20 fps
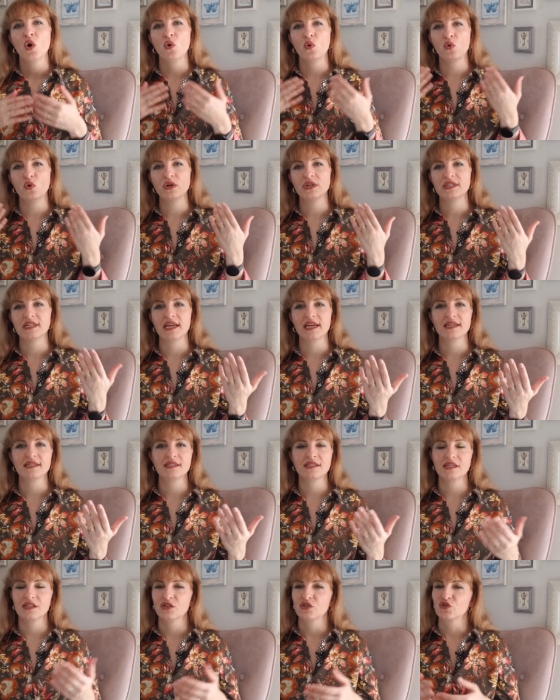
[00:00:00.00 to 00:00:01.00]
or
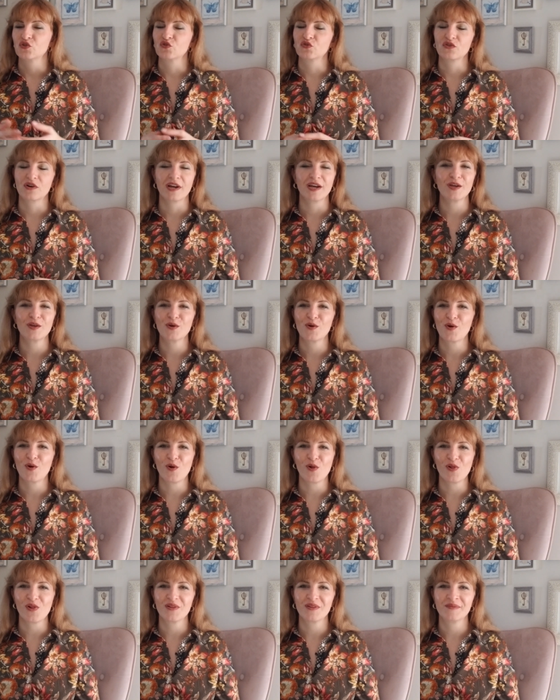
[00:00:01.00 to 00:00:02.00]
test and try it
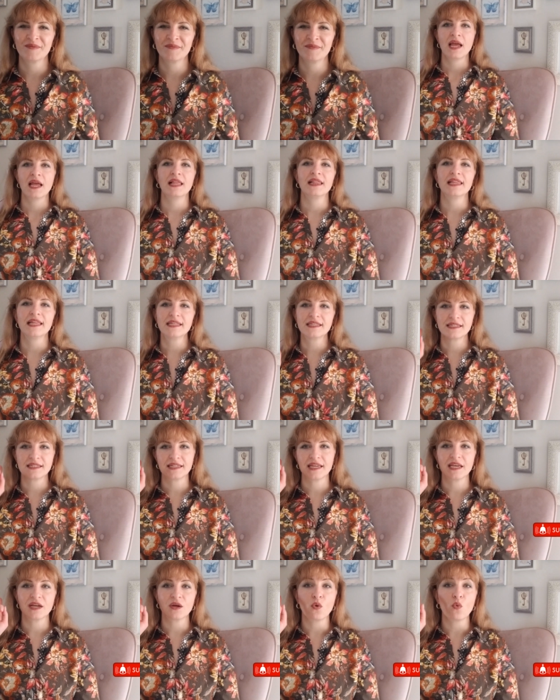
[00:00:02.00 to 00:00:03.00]
all. Let's
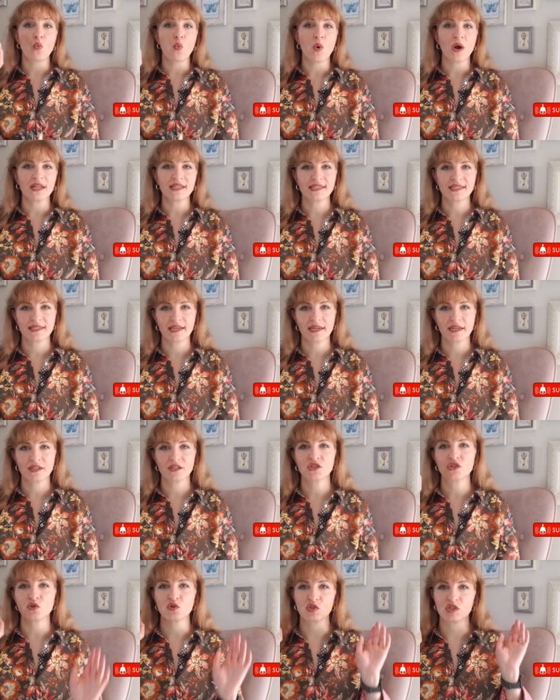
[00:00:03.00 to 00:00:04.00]
take 1
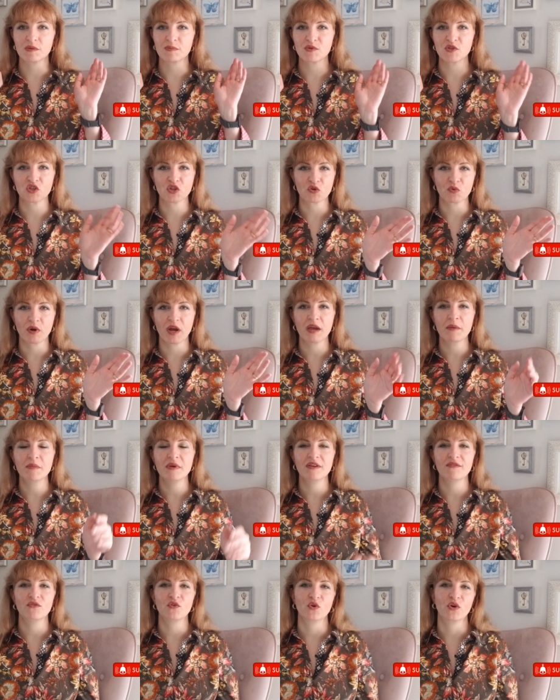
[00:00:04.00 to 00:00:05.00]
second to subscribe
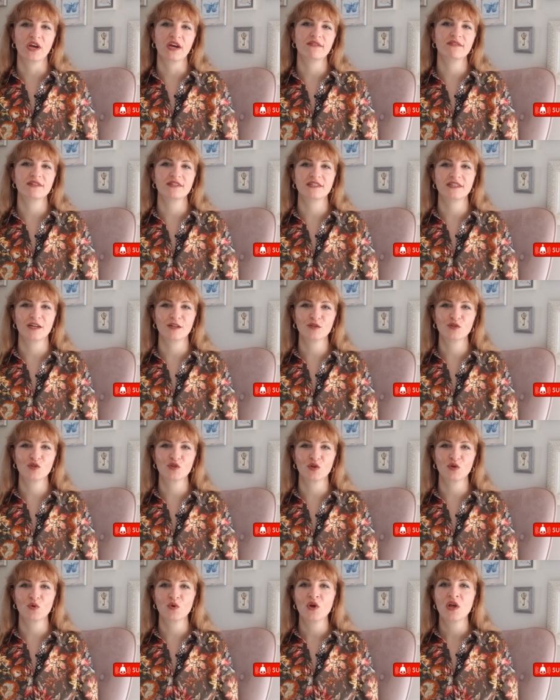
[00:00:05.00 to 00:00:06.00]
if you haven't done
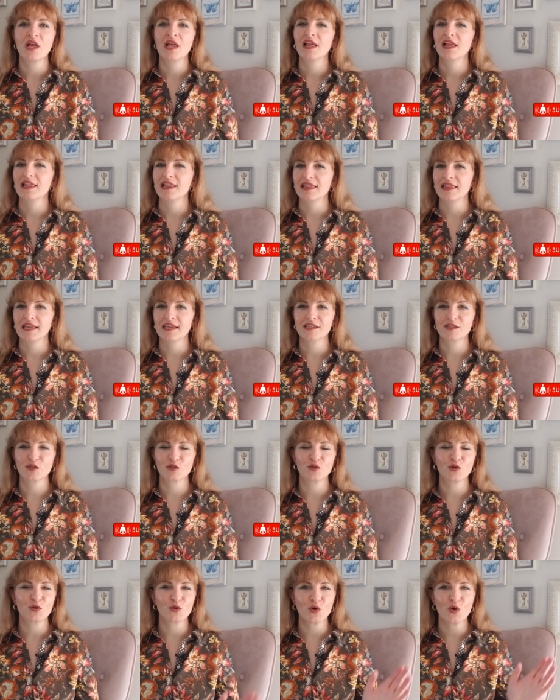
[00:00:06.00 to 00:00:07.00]
so. Let's
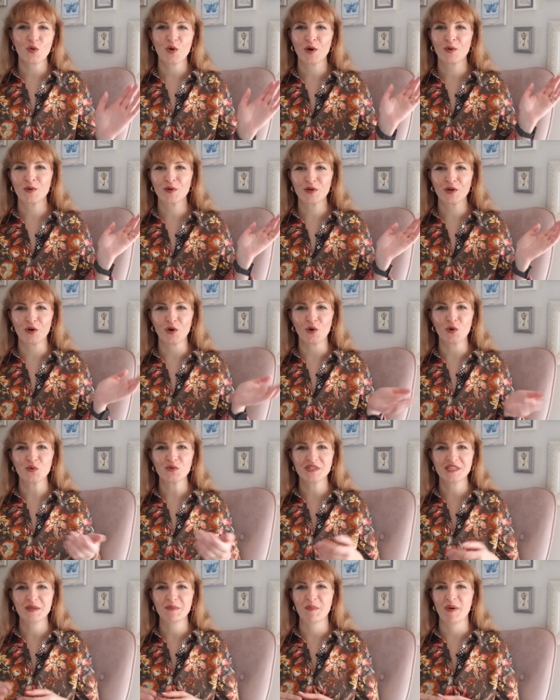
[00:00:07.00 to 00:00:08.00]
grow our
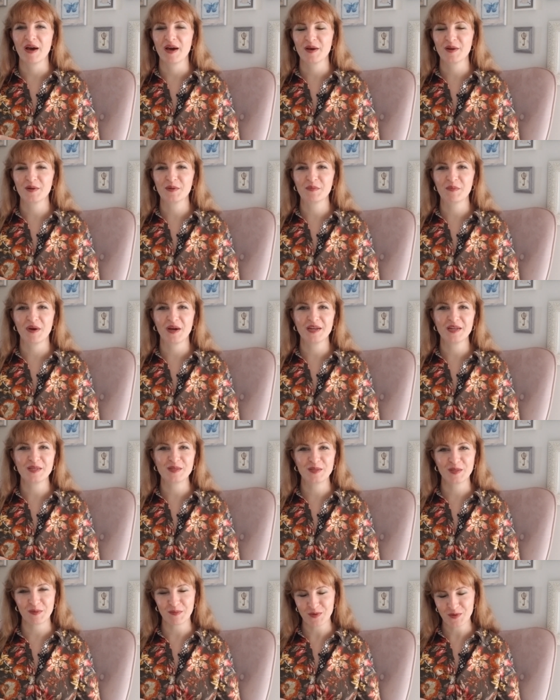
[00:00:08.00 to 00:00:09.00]
cozy pattern
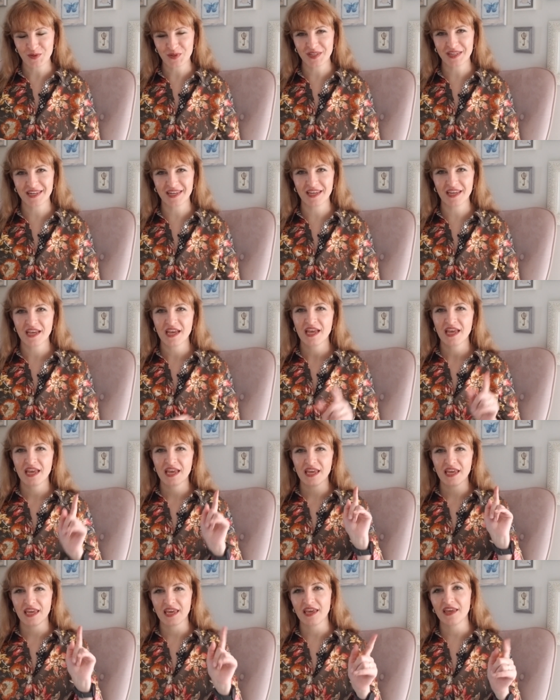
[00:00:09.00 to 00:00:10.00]
buddies community.
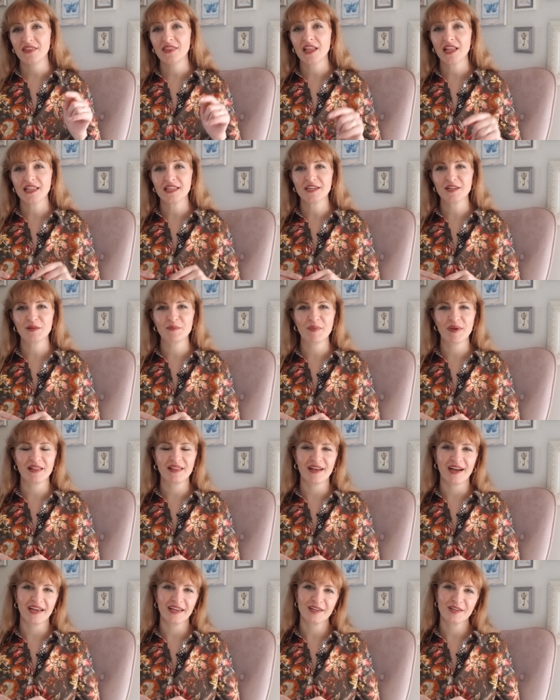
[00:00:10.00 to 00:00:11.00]
Hit the little bell
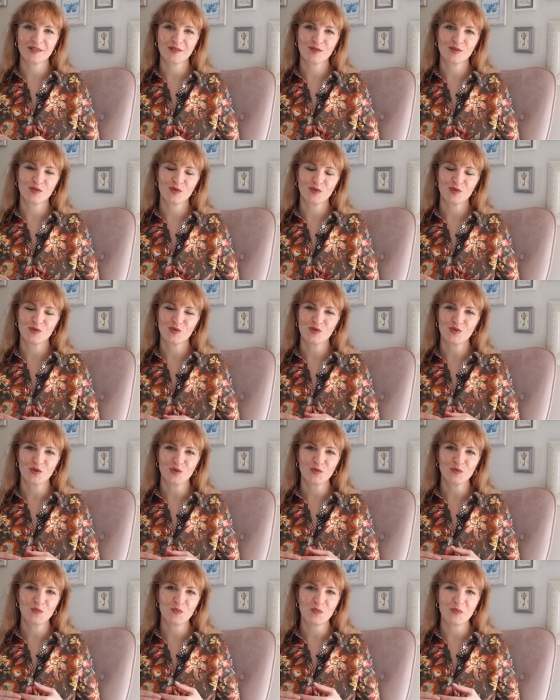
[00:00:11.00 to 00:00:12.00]
icon so you don't